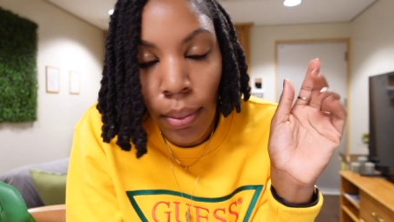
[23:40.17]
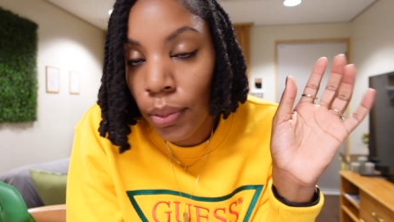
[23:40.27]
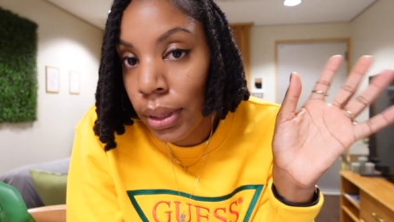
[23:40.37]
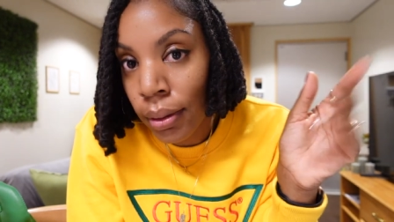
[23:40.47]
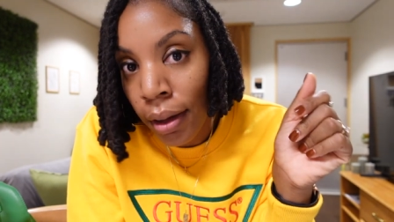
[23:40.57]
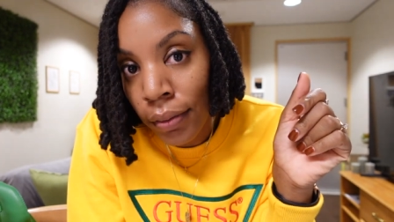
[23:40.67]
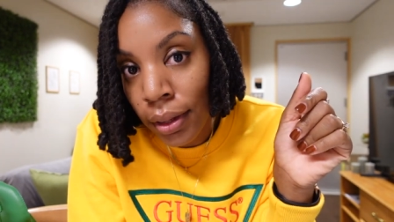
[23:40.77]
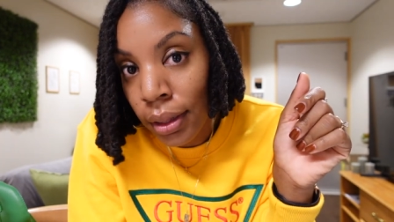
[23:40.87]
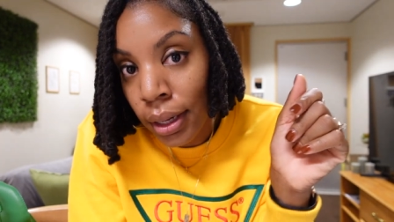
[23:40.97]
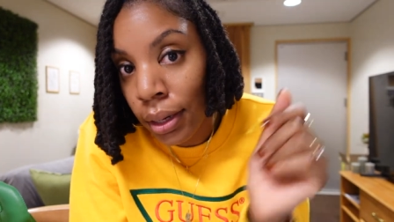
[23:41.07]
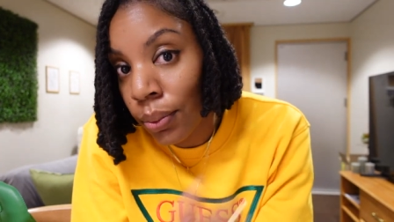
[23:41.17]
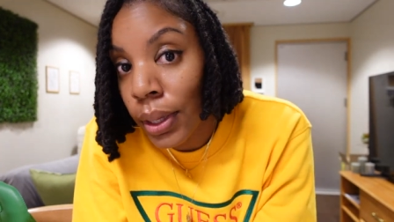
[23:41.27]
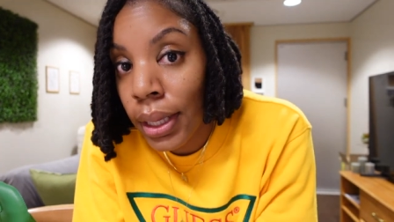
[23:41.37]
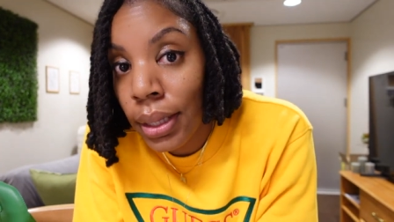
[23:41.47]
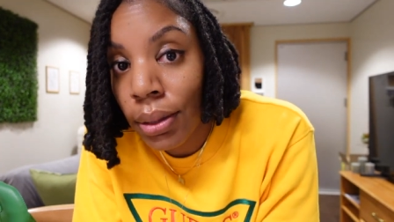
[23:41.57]
We still have another day in the
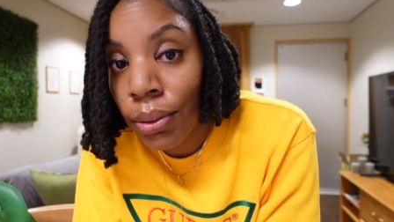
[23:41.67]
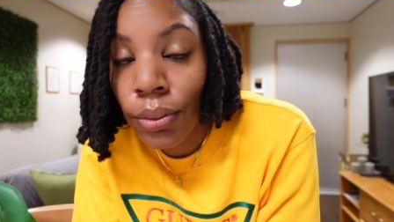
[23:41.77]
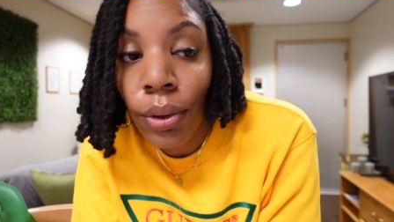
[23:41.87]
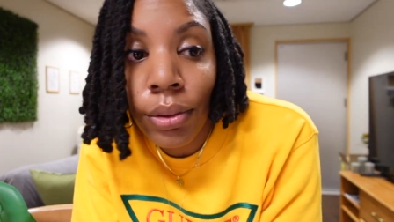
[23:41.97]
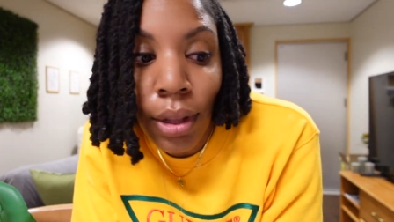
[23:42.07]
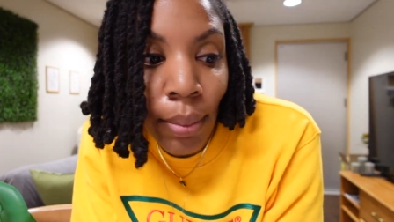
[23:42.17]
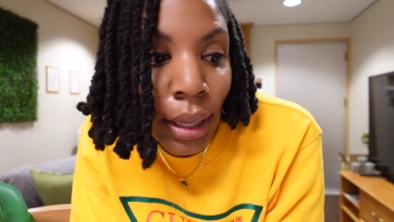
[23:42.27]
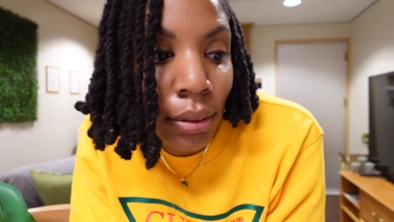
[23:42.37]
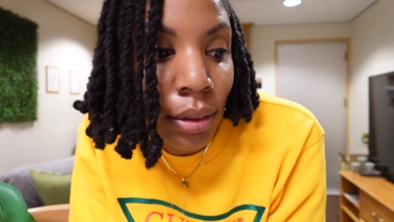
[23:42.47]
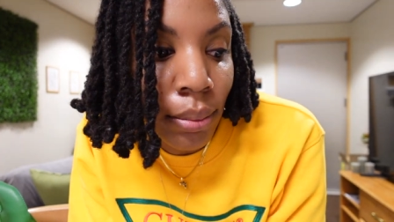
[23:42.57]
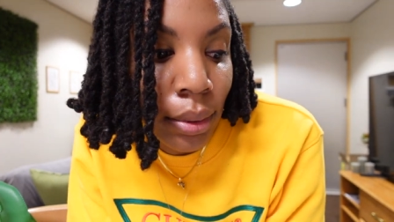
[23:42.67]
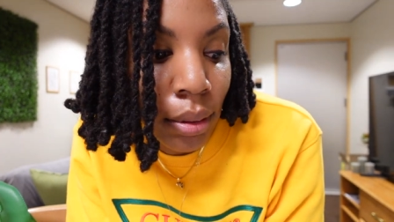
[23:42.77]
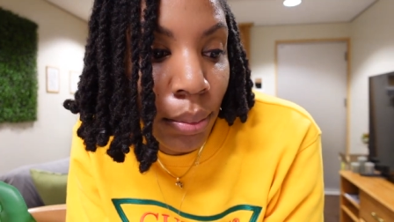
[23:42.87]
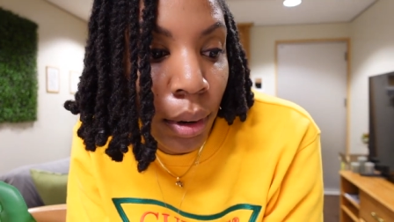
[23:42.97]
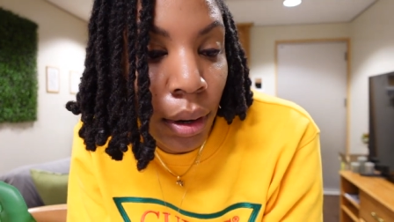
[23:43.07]
weekend, so who knows, I might do something
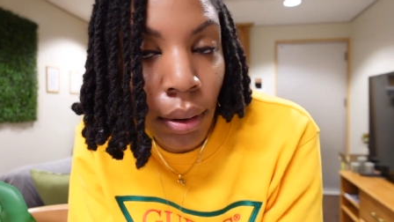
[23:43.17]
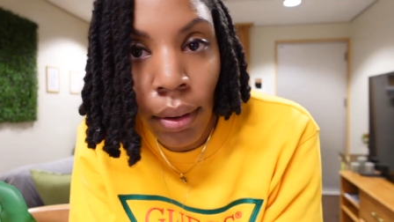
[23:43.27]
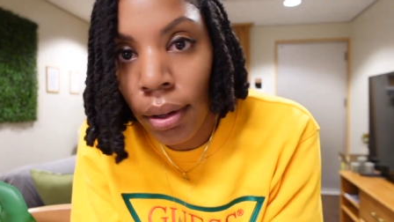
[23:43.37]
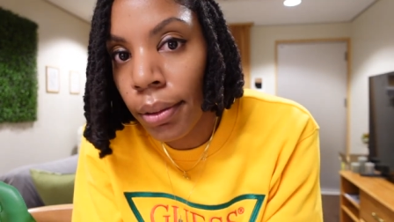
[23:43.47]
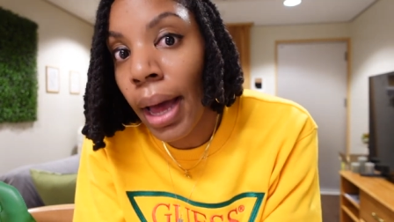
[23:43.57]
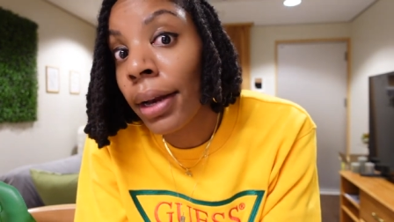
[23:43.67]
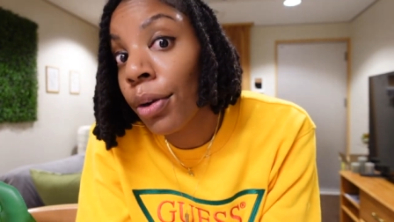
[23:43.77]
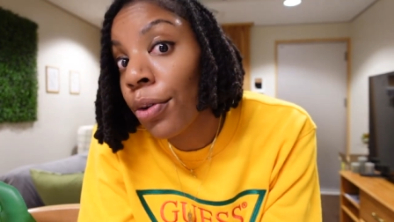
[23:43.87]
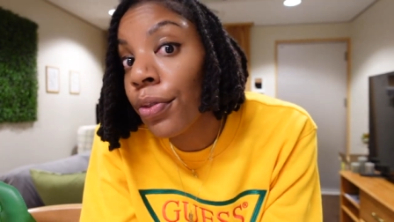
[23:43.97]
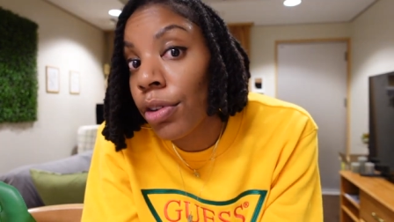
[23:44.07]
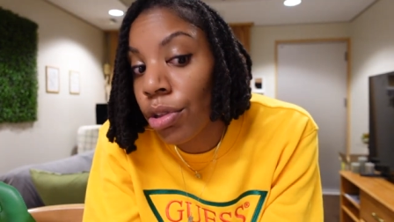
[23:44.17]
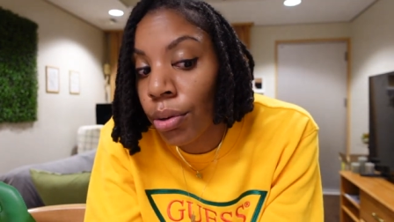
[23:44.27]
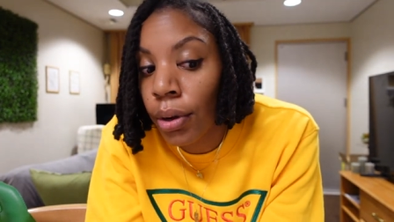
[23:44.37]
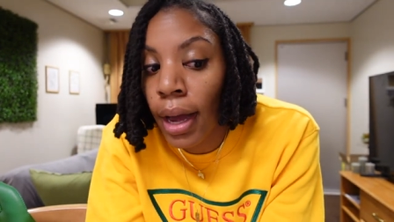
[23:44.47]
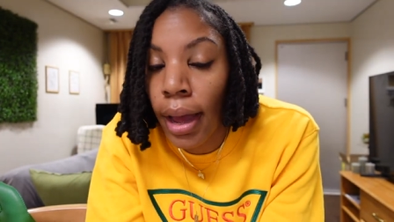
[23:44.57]
tomorrow. I know for
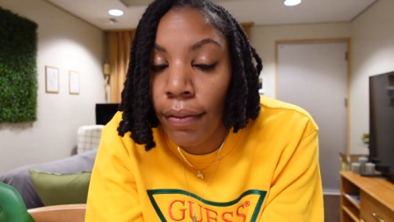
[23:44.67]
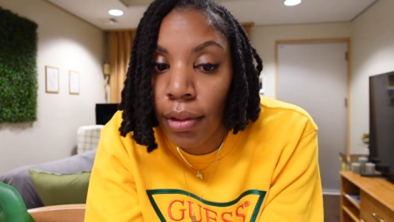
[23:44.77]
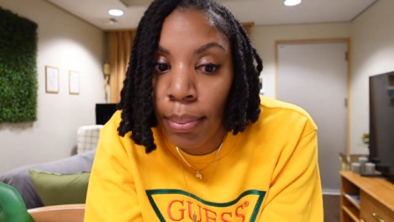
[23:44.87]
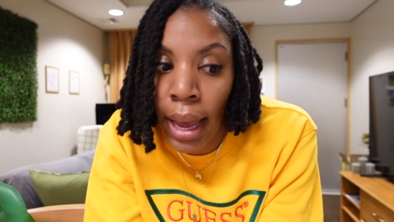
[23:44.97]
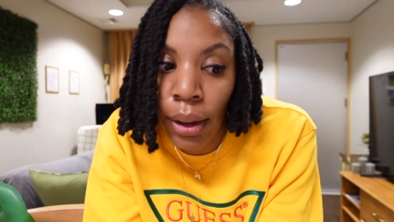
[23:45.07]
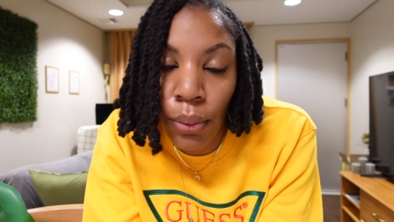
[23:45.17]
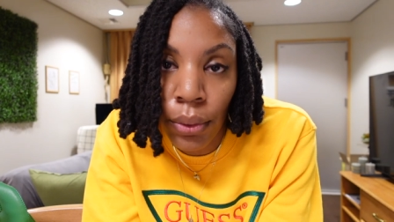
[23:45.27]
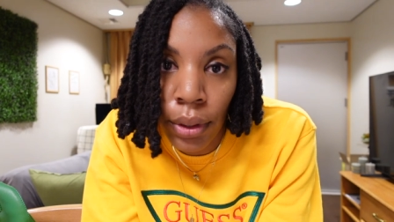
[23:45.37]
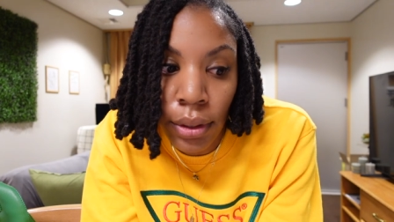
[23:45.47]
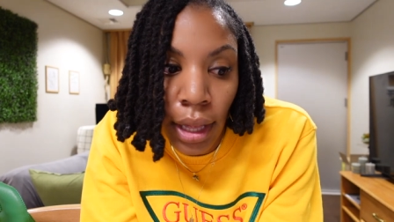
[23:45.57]
sure I have to pack orders.